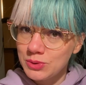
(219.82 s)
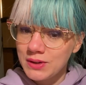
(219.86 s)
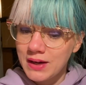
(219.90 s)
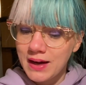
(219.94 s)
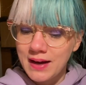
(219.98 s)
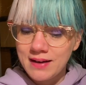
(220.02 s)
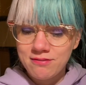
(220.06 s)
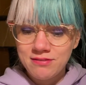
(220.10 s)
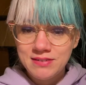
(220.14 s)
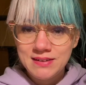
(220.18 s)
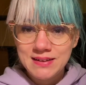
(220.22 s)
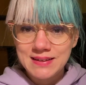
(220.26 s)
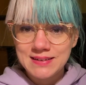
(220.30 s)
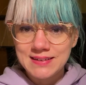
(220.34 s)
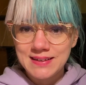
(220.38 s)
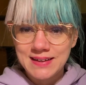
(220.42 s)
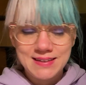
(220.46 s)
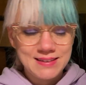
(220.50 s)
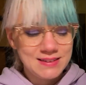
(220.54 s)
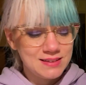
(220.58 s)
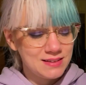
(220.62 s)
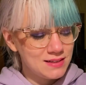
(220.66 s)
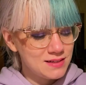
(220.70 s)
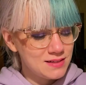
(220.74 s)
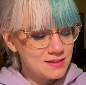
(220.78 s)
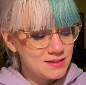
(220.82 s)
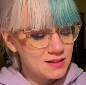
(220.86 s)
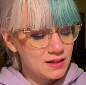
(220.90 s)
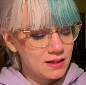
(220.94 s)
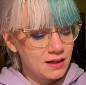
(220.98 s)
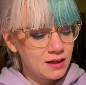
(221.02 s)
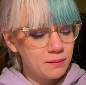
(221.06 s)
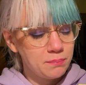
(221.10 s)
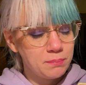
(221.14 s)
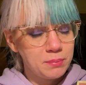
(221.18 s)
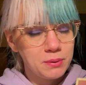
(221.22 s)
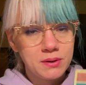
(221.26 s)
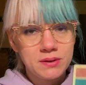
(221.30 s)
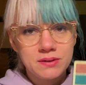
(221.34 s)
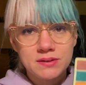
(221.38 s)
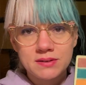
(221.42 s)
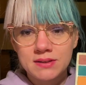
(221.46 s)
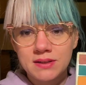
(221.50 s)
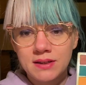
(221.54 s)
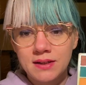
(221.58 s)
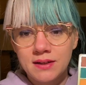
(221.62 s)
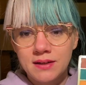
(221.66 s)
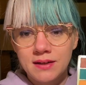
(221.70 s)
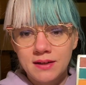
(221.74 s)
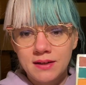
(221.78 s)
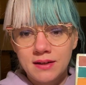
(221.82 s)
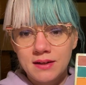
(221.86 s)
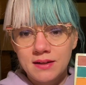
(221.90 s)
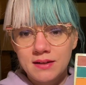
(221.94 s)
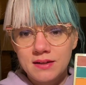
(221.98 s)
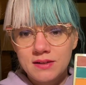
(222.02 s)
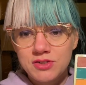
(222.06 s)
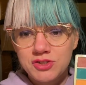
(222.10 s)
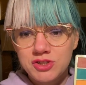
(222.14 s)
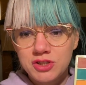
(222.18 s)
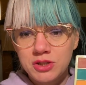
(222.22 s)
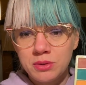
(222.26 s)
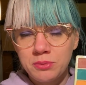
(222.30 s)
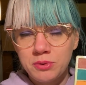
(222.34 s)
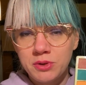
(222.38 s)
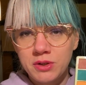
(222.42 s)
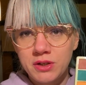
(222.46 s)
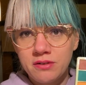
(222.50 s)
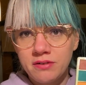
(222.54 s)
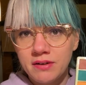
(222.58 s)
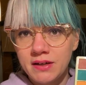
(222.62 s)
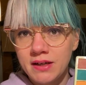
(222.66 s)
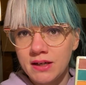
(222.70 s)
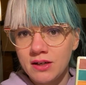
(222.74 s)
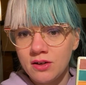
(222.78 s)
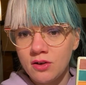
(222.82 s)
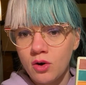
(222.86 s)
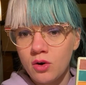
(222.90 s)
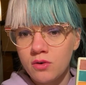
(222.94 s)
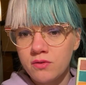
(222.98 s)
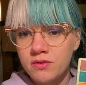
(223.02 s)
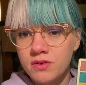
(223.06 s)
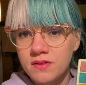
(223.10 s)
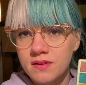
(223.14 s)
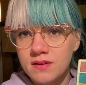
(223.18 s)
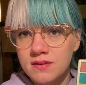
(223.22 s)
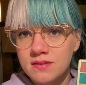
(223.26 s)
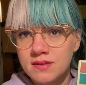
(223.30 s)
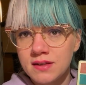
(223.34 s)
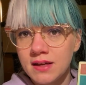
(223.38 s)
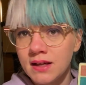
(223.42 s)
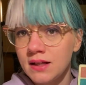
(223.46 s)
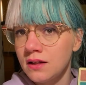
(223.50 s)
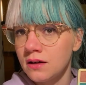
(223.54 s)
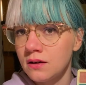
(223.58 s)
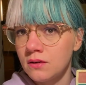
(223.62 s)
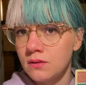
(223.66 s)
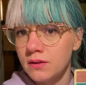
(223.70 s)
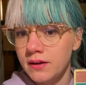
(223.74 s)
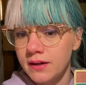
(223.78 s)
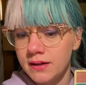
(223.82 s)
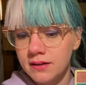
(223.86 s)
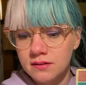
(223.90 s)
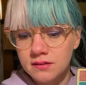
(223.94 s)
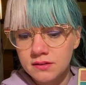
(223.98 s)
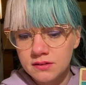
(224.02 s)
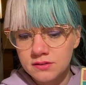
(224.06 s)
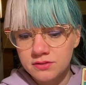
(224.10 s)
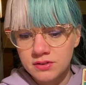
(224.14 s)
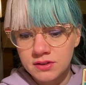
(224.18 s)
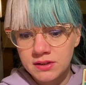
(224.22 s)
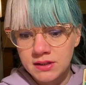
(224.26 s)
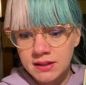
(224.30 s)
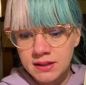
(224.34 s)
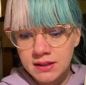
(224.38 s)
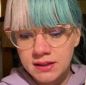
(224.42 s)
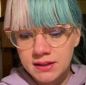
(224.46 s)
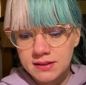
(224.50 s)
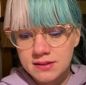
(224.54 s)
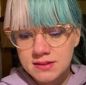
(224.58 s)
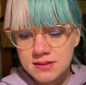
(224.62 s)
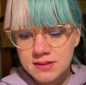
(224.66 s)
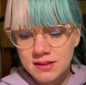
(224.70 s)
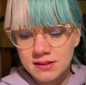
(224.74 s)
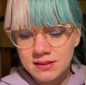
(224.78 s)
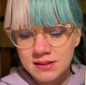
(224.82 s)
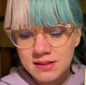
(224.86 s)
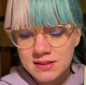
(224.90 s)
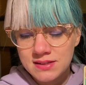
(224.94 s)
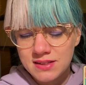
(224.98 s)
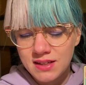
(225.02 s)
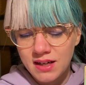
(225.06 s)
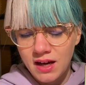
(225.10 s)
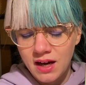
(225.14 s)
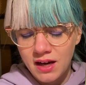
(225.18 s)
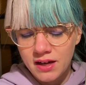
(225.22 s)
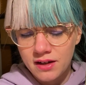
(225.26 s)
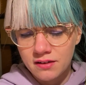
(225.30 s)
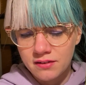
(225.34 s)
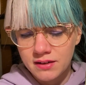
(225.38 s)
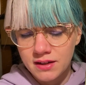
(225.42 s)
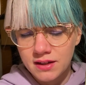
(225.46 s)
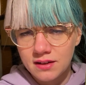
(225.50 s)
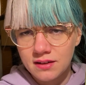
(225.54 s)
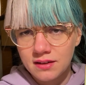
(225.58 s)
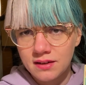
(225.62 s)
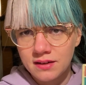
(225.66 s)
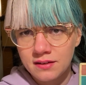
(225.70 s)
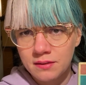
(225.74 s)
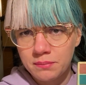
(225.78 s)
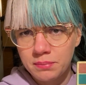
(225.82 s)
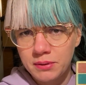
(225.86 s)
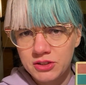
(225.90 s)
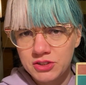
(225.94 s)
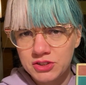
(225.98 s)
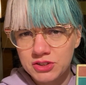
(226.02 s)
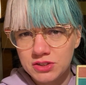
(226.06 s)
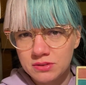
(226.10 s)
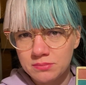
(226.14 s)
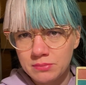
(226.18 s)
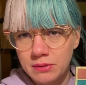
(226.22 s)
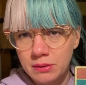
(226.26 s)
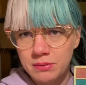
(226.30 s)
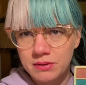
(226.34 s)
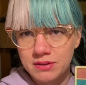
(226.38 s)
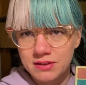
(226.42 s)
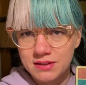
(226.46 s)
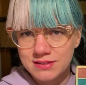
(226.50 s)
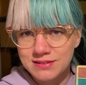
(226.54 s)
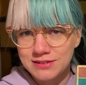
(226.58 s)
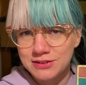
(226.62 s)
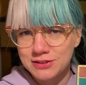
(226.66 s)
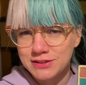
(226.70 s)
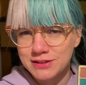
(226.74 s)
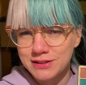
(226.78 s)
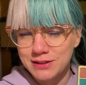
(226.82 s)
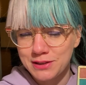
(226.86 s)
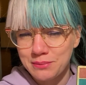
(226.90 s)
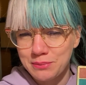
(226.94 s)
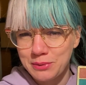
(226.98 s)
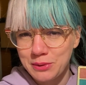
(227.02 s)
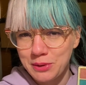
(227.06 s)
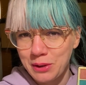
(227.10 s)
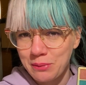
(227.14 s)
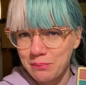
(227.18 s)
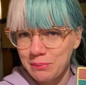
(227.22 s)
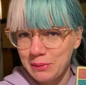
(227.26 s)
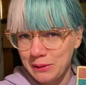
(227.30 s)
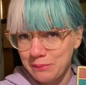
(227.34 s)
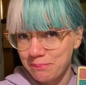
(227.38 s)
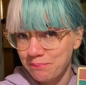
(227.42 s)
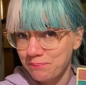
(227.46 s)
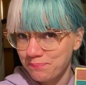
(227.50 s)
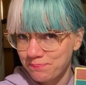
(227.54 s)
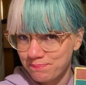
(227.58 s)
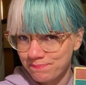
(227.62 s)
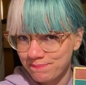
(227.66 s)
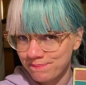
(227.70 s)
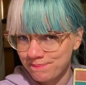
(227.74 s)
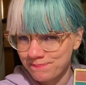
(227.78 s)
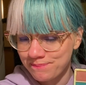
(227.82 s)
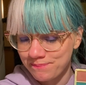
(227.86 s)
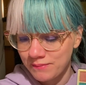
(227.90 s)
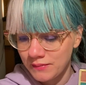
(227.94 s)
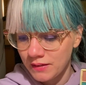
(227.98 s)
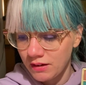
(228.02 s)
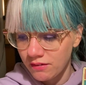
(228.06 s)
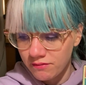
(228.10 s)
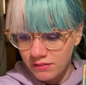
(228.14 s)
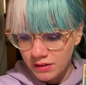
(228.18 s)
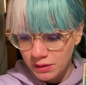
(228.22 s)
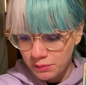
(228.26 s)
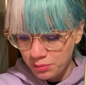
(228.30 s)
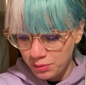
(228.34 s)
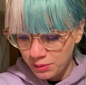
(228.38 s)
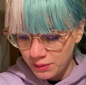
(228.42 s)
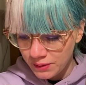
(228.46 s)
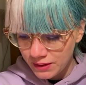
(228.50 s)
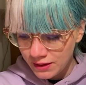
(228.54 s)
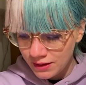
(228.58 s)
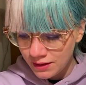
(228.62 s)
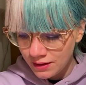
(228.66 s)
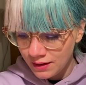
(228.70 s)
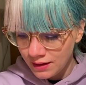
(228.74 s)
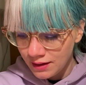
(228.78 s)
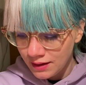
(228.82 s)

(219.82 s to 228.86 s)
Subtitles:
I really like this. Like I put the shimmery green over this yellow. It looks really nice, at least the IRL. And the picture, it maybe looks a little boring, but very pretty.